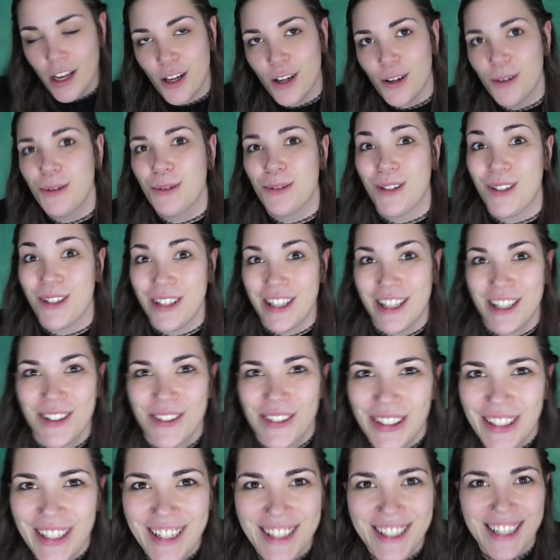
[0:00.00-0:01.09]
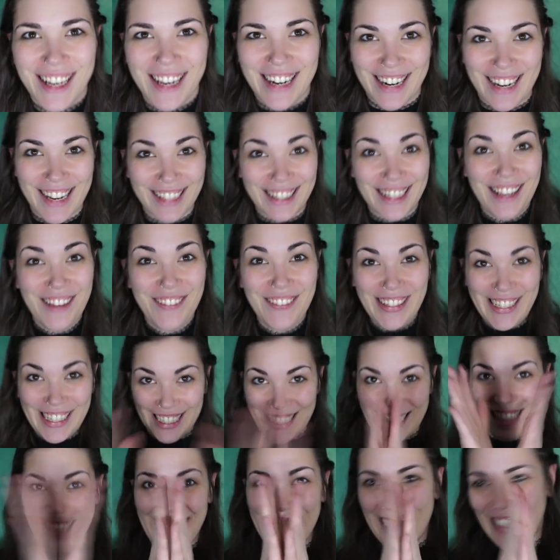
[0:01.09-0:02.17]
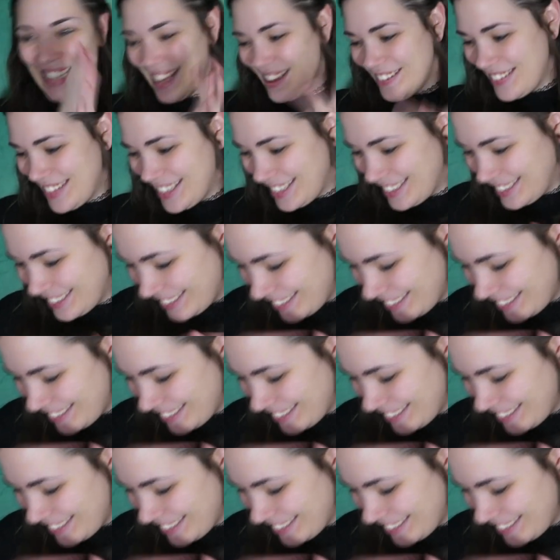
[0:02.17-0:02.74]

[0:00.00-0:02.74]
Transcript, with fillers: Oh, so that's really exciting. I love it. I love it.